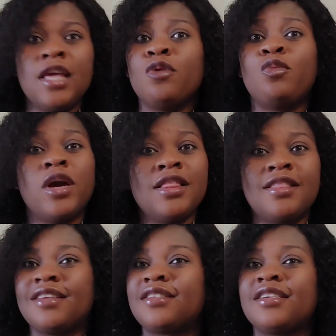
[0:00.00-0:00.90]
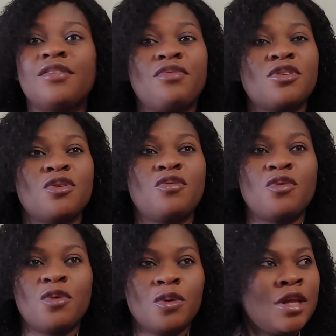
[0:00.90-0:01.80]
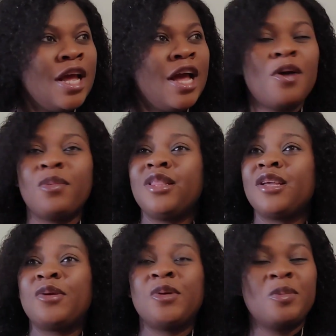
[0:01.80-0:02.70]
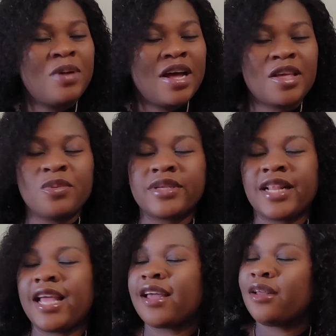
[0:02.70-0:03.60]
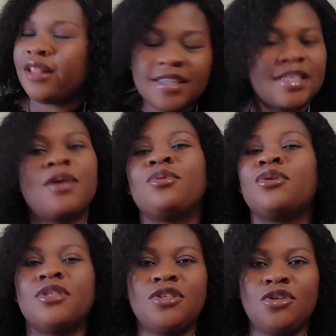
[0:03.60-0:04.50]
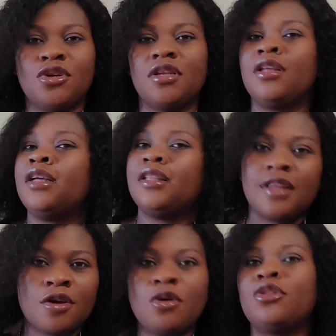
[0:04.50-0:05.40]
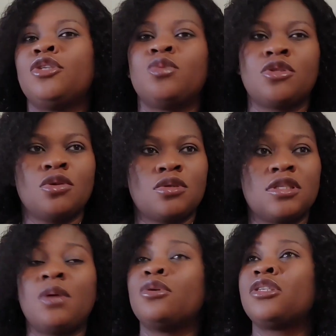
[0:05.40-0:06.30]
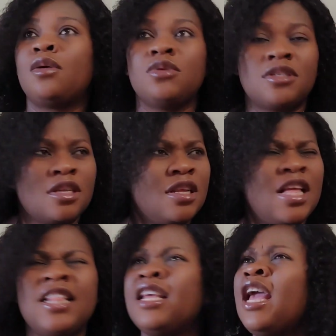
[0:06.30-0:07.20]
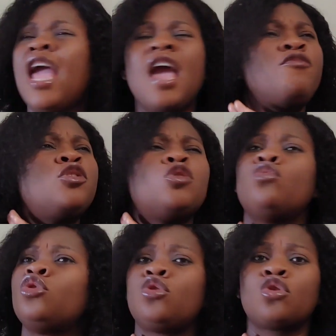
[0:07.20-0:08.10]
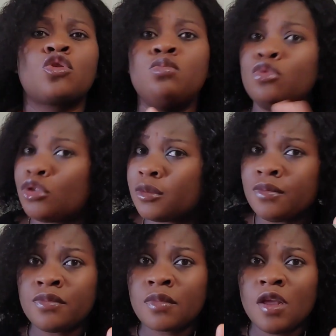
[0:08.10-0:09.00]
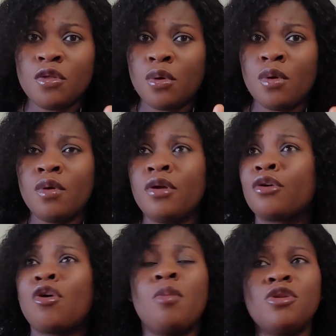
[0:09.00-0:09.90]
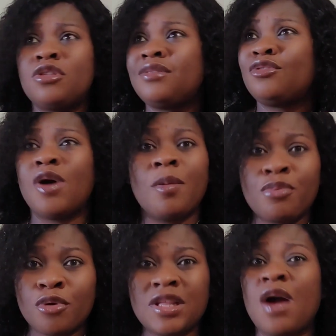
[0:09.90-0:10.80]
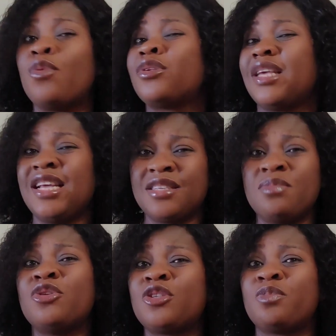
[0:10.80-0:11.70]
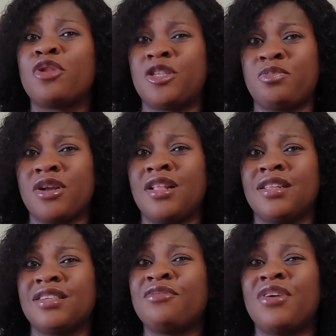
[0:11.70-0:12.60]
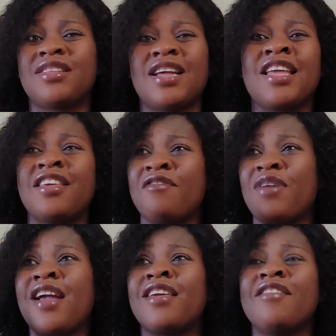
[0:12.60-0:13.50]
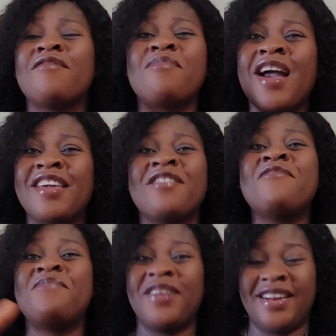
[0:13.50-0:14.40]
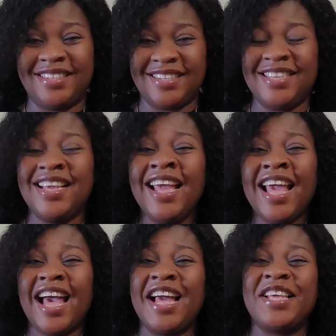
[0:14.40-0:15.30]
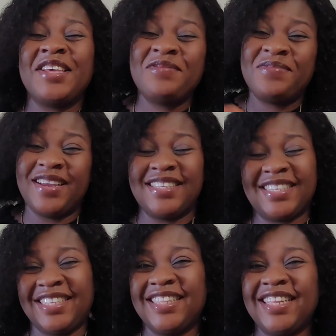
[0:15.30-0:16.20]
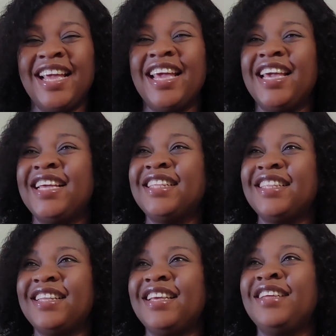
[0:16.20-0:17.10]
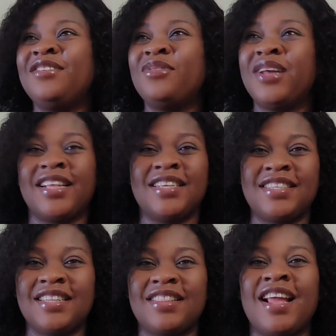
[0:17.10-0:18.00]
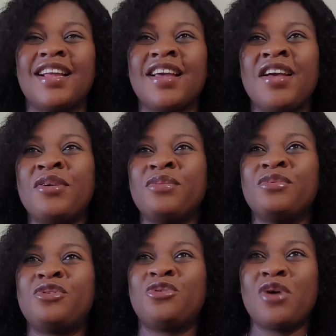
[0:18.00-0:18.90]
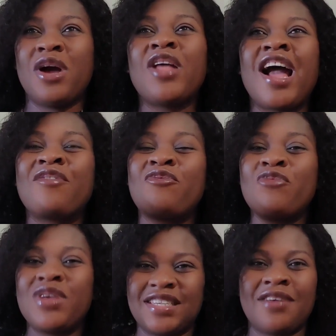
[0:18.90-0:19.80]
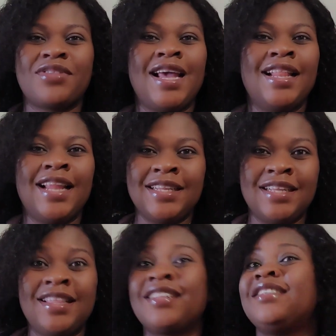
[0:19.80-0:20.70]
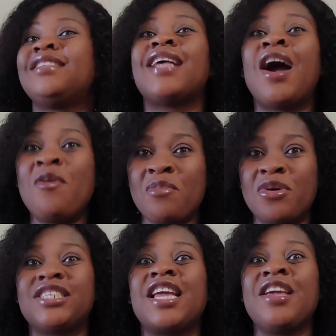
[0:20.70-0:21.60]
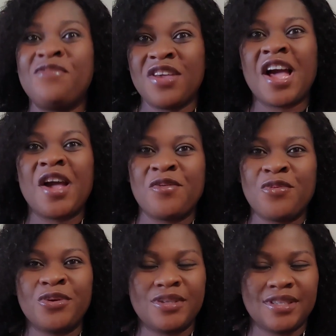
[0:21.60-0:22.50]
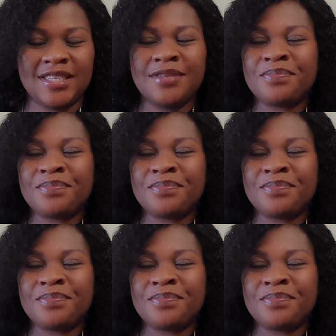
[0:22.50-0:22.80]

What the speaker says: He went there, seek the face of God. And when he got back, he was like, let's carry on this journey that God is with us. That was how we started. And everything was just smooth, you know. Coming to abroad, I was 8 months plus pregnant. In fact, I gave birth. I gave birth in United States like 2.5 weeks after I landed. That is how much heavier I was.